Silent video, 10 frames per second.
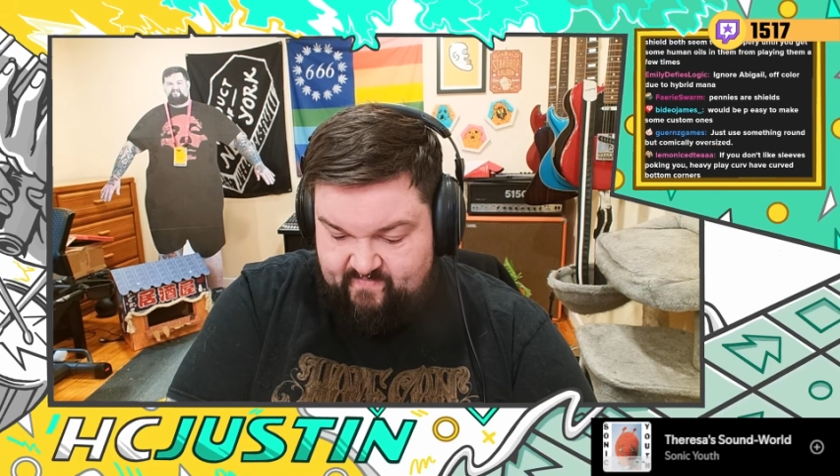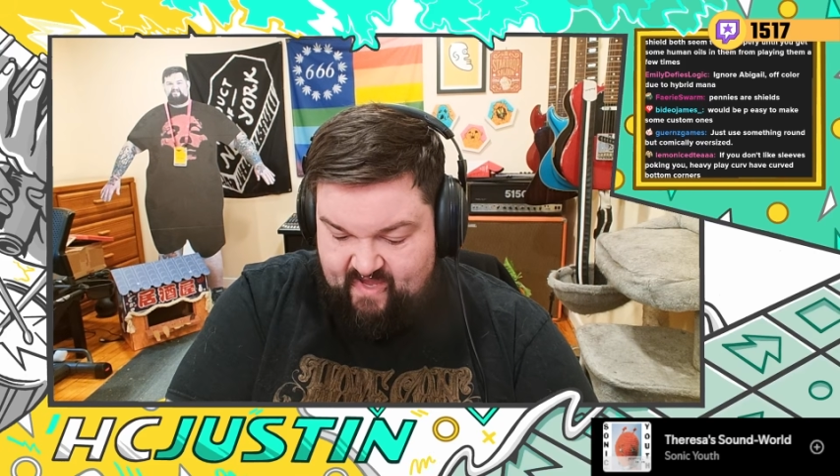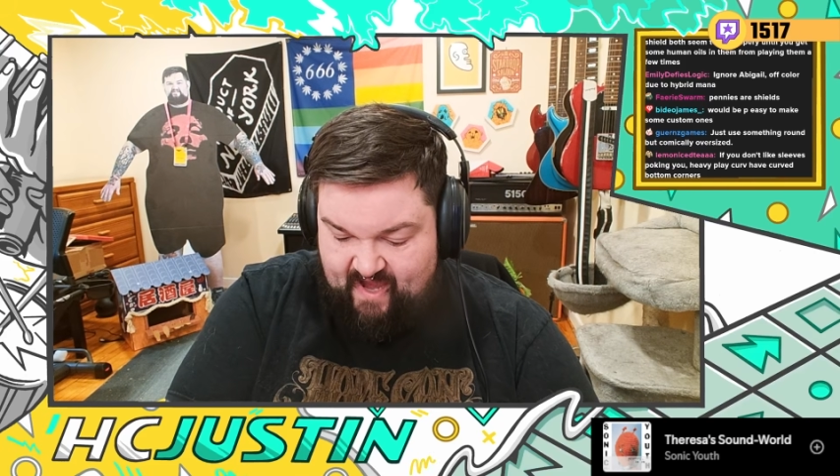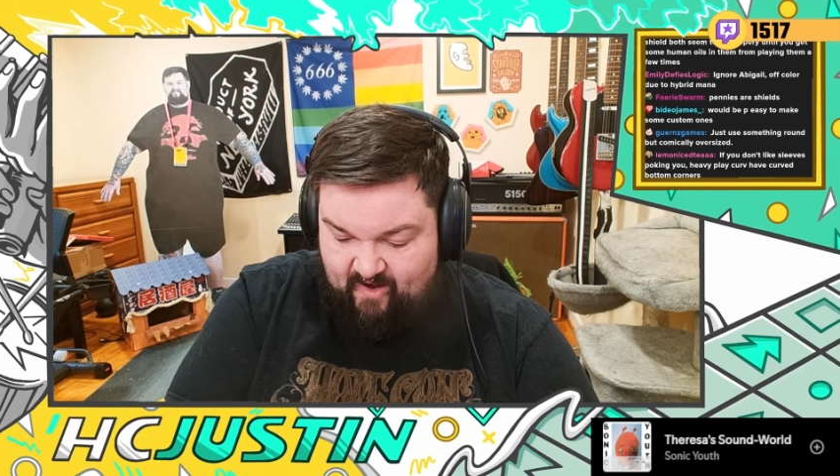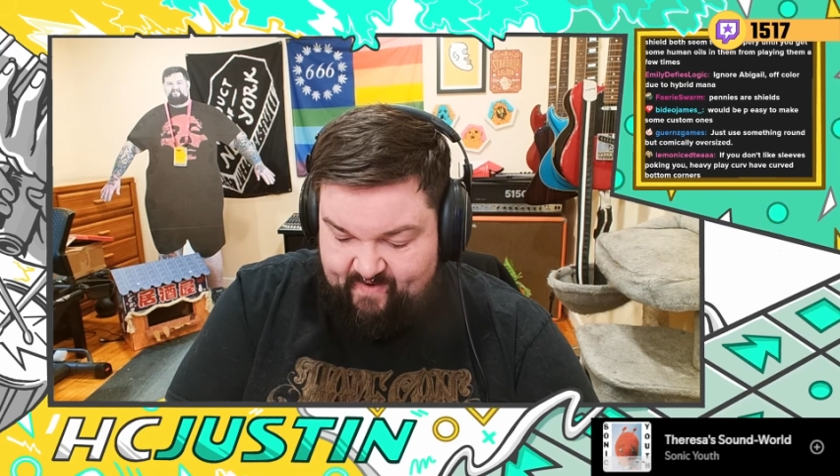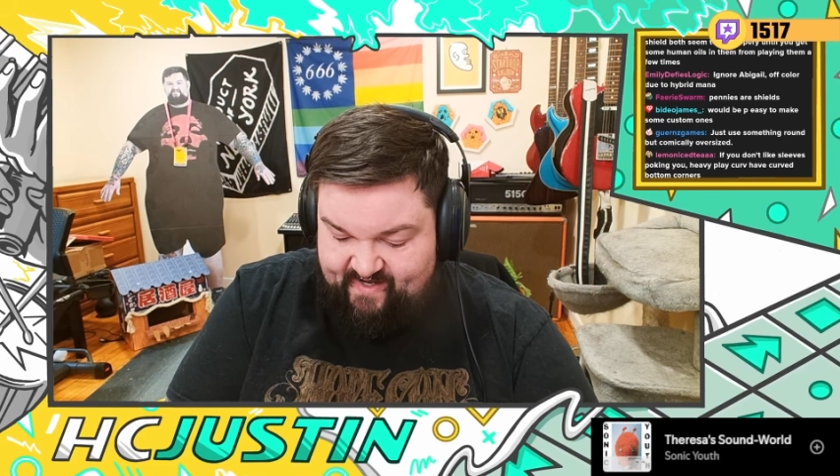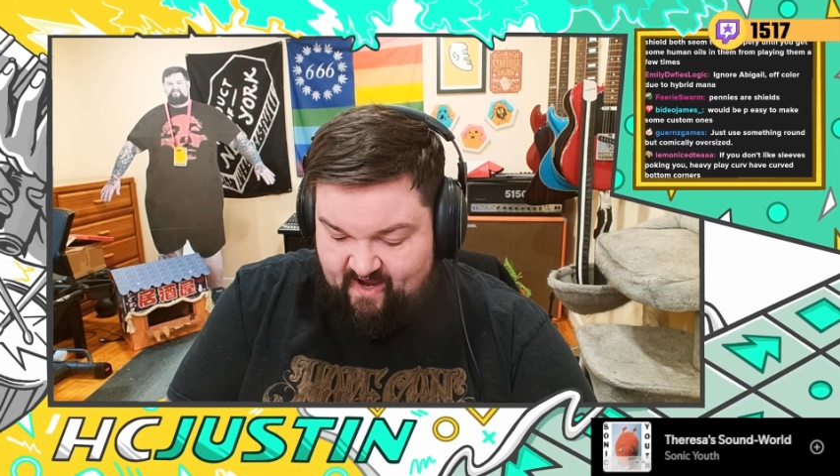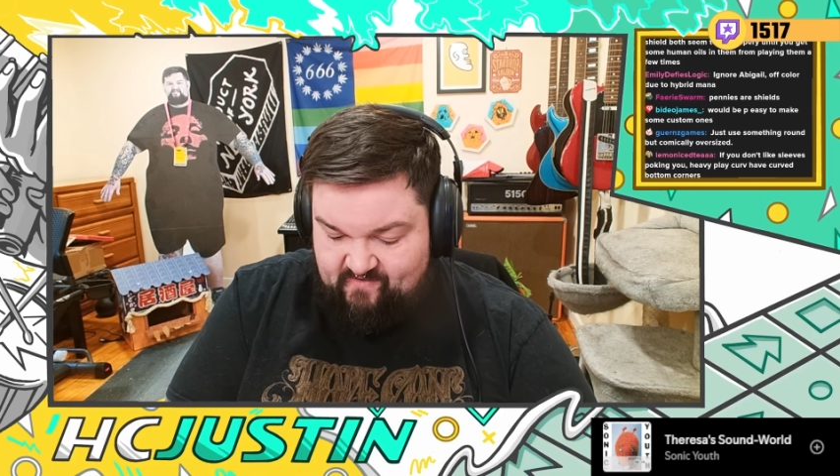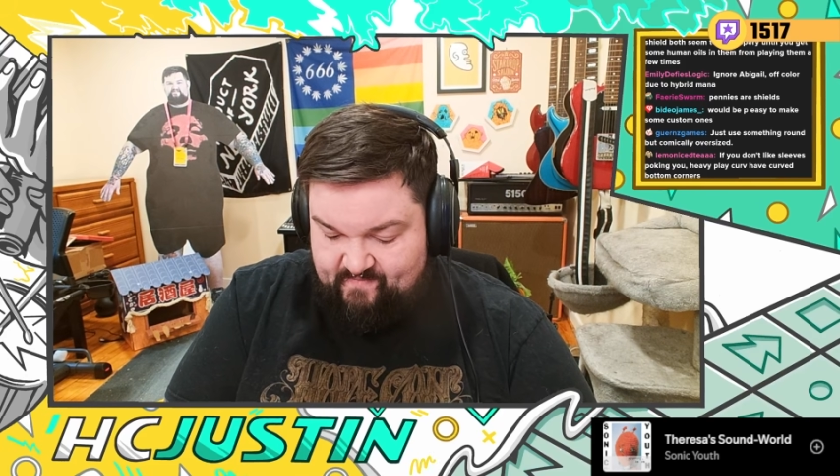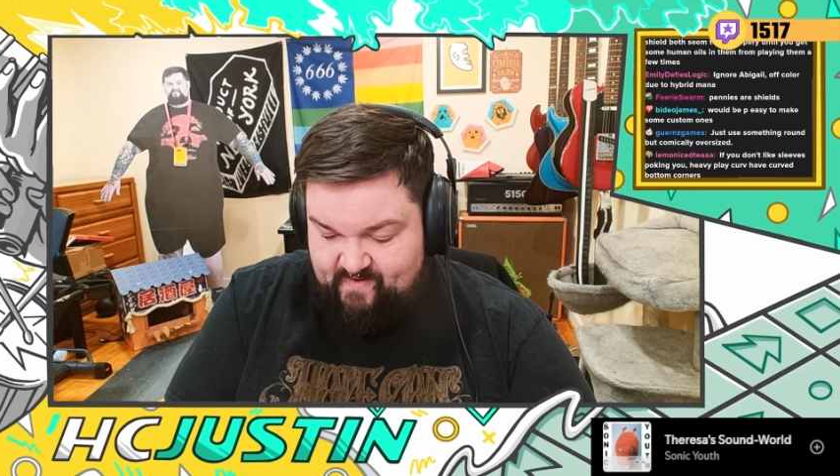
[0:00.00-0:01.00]
How am I
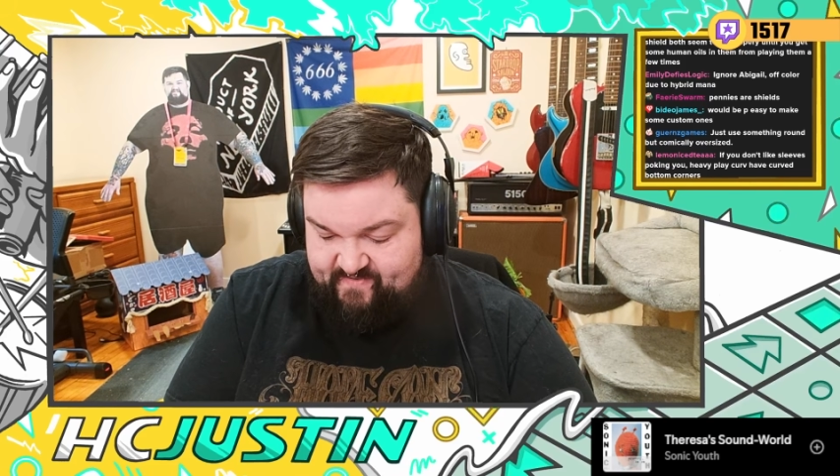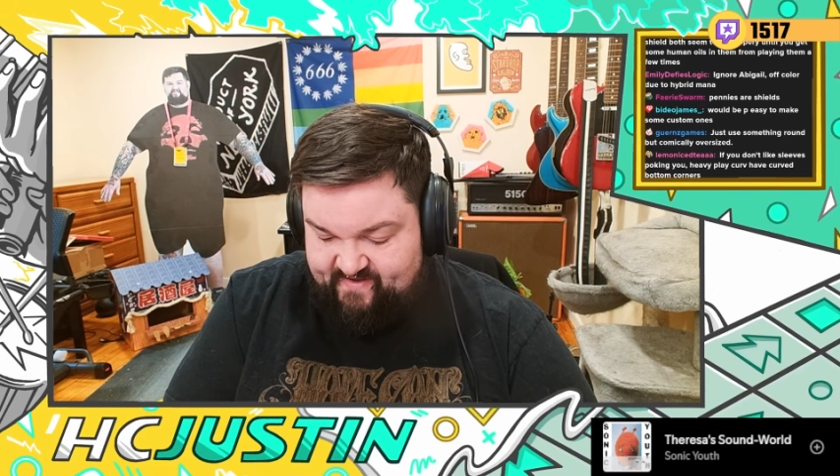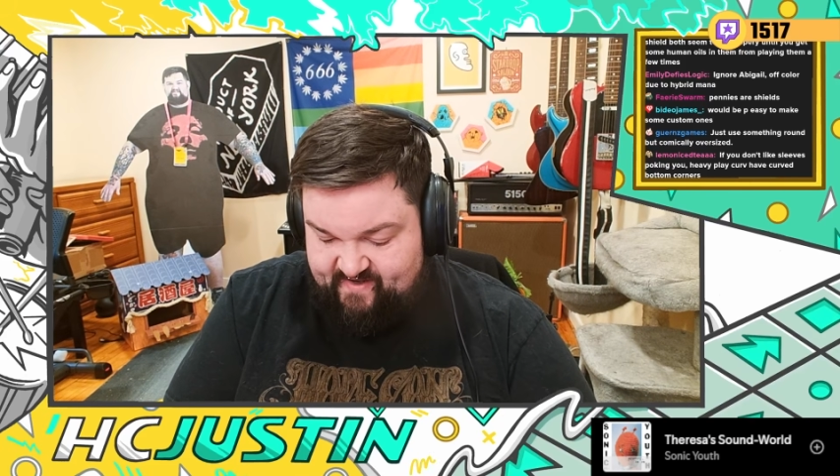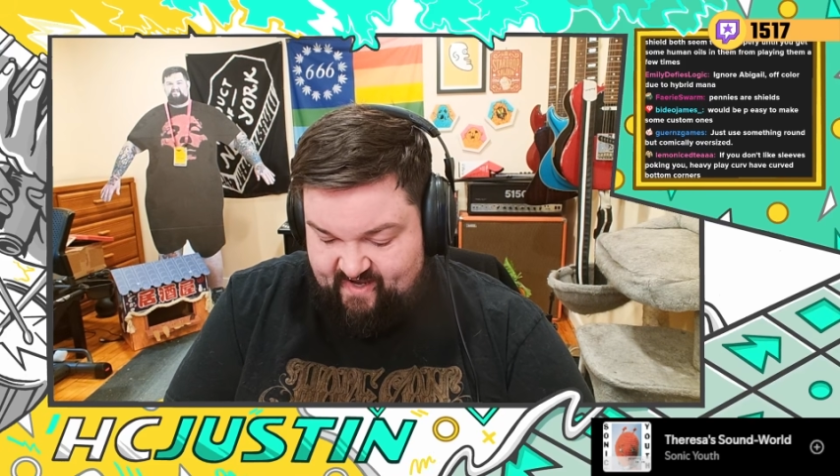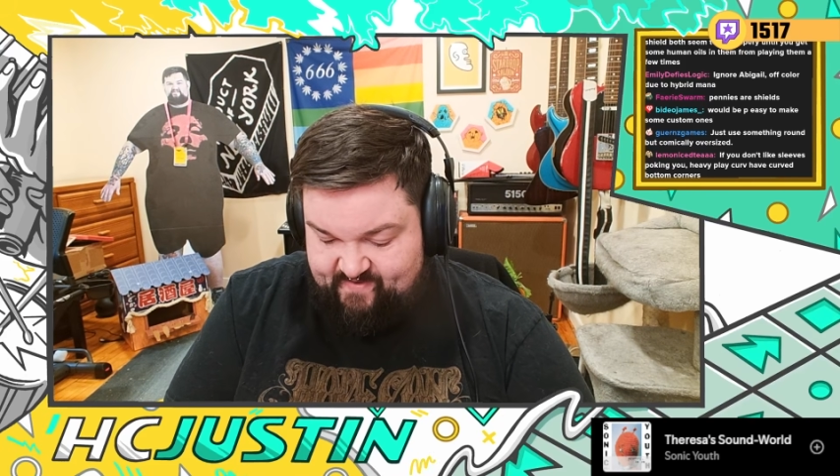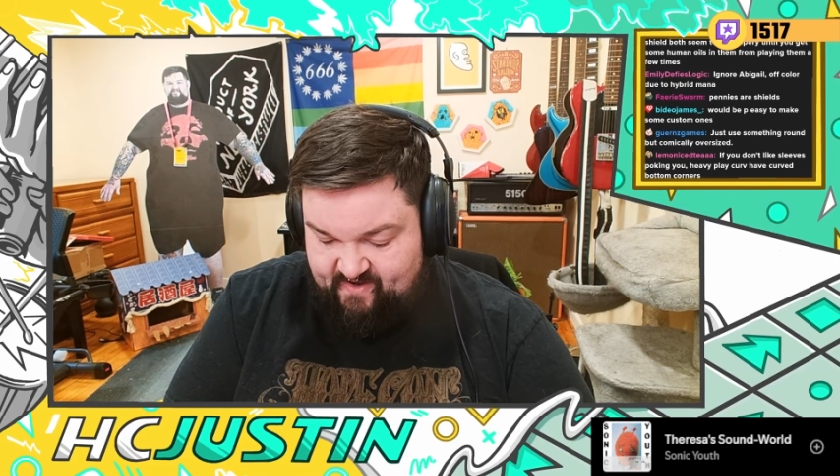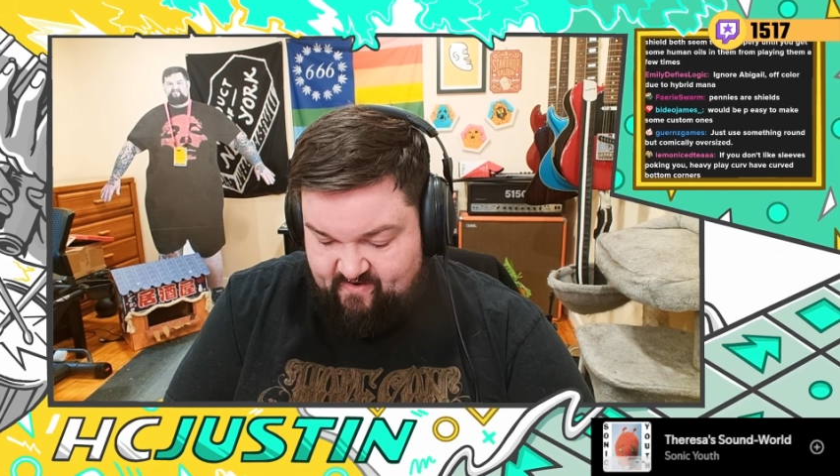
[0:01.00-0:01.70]
not remembering the name of the